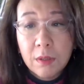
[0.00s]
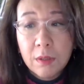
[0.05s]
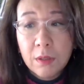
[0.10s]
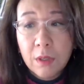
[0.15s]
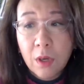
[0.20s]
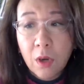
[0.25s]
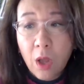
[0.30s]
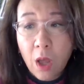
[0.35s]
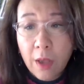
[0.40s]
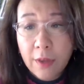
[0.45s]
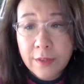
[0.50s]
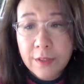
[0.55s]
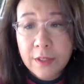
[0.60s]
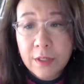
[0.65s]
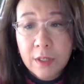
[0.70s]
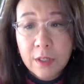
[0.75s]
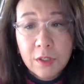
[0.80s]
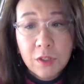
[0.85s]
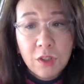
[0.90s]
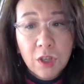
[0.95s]
the
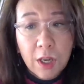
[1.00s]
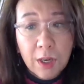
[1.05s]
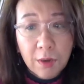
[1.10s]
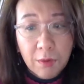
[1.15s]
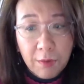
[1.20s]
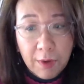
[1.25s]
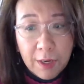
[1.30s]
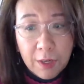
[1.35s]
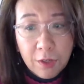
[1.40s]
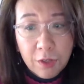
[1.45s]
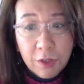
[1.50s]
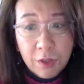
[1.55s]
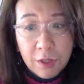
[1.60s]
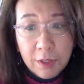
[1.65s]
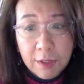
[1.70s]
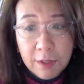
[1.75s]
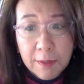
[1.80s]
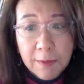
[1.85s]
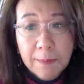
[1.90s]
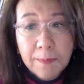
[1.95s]
lost
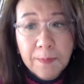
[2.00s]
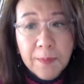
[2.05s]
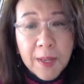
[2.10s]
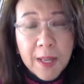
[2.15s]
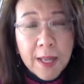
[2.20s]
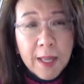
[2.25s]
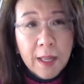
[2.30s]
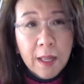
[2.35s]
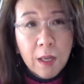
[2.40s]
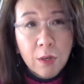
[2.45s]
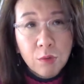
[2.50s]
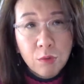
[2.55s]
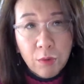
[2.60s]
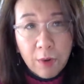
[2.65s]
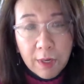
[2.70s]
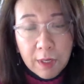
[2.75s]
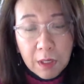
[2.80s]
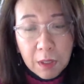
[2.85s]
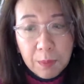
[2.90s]
generation, drug